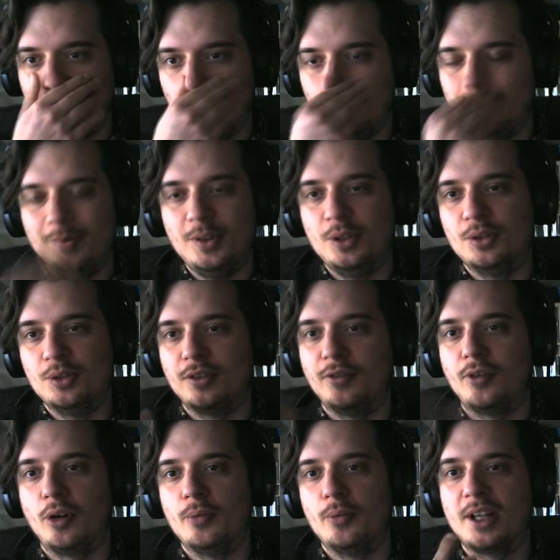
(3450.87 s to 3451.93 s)
use the
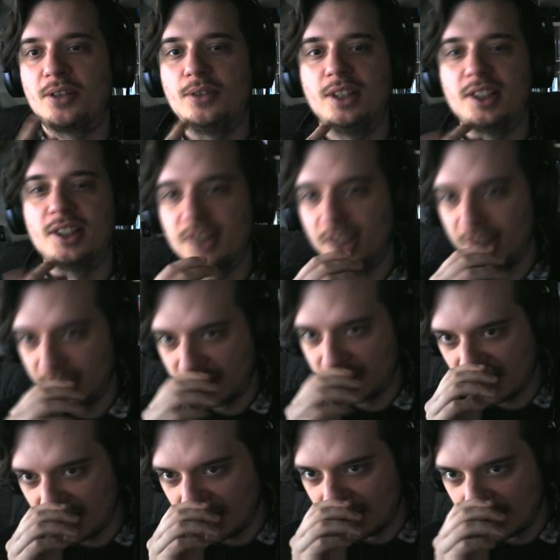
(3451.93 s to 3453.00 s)
volumetrics in the
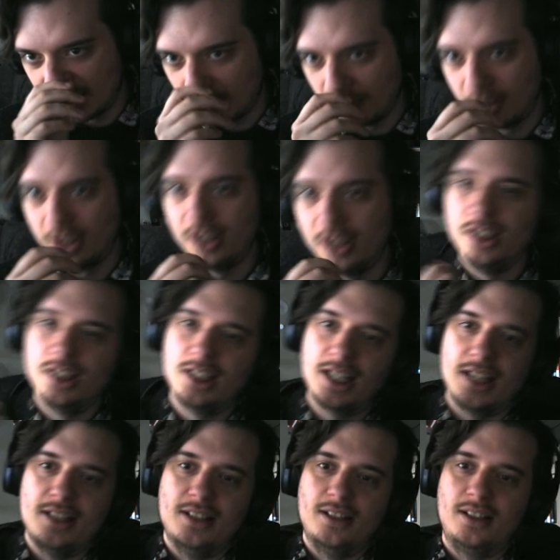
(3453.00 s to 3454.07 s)
scene to kind
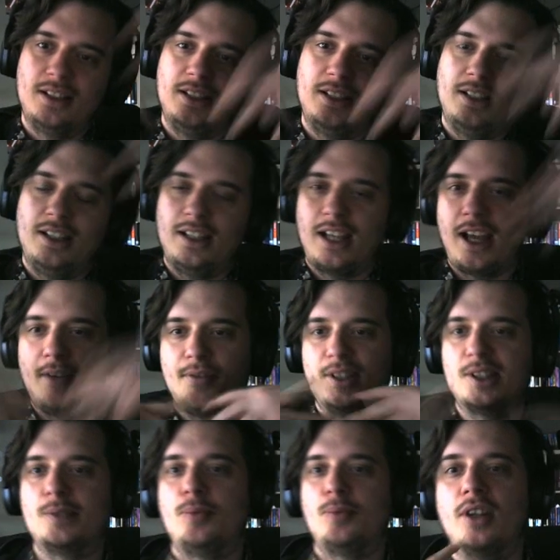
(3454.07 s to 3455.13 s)
of have this
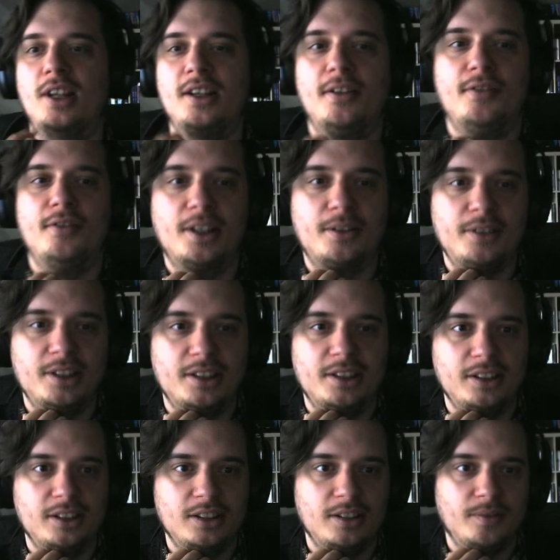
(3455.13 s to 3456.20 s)
spotlight effect, right?
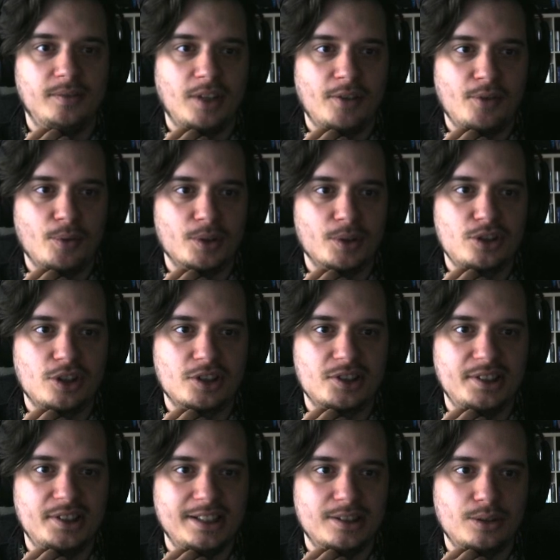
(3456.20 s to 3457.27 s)
If it was just
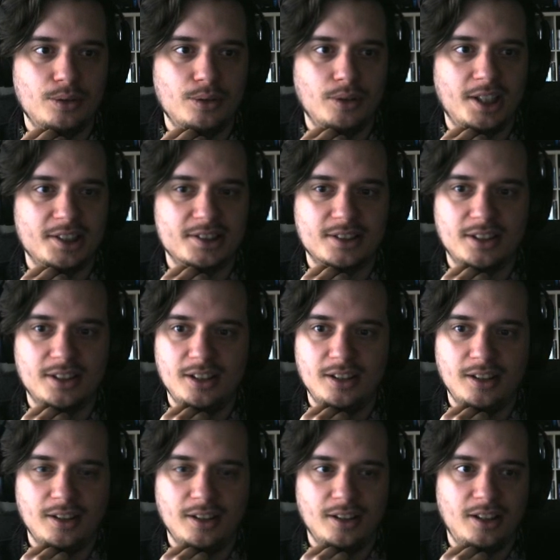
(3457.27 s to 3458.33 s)
these two lights,
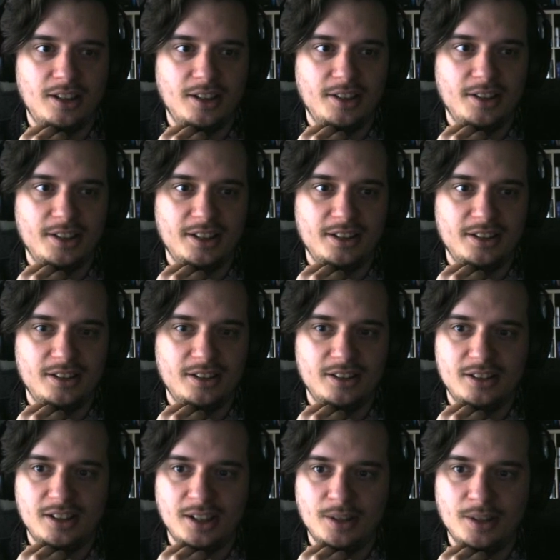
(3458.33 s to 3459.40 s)
then
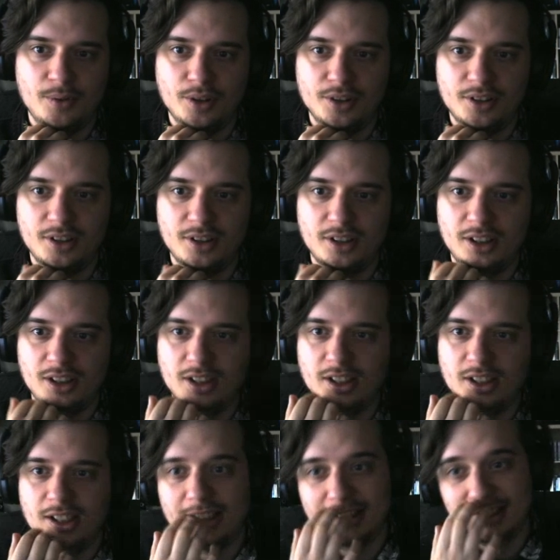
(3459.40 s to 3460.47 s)
it wouldn't.
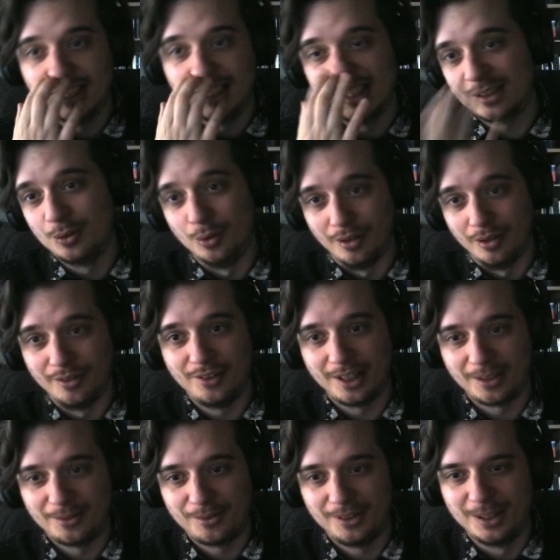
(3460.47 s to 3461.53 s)
It still has a cool effect,
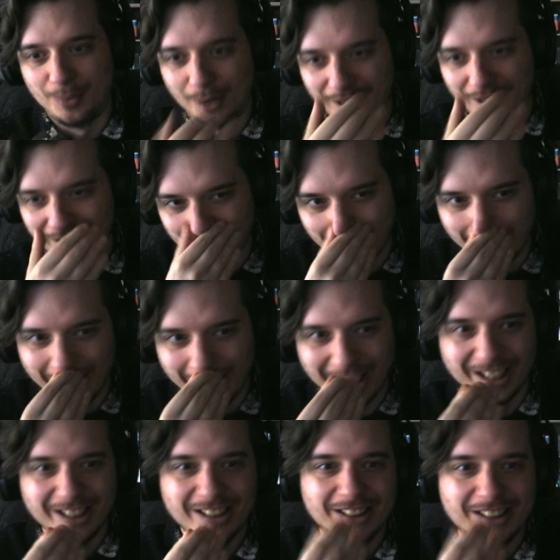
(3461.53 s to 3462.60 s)
right?
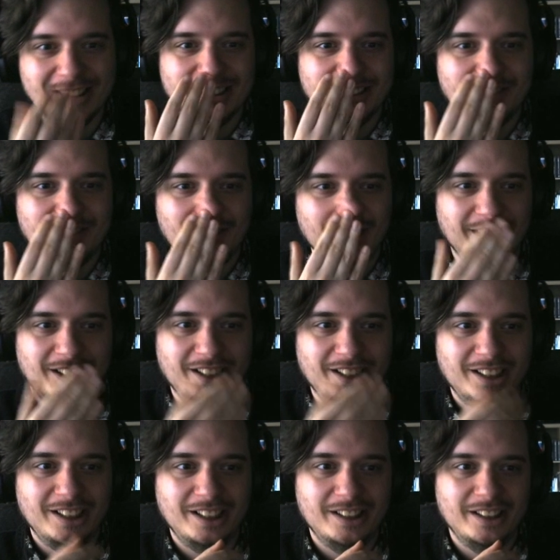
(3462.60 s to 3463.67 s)
But
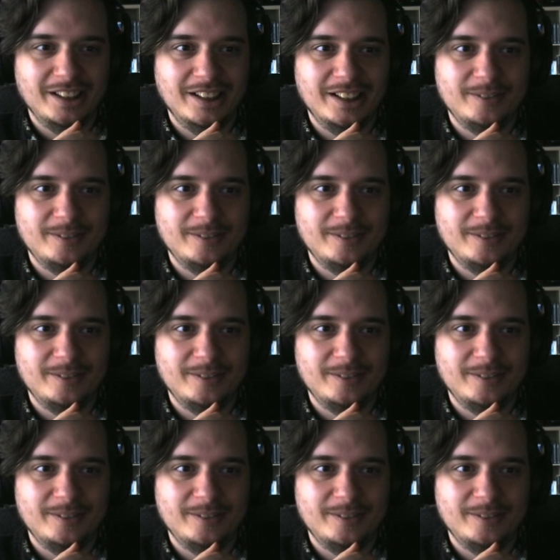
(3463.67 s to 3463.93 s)
yeah,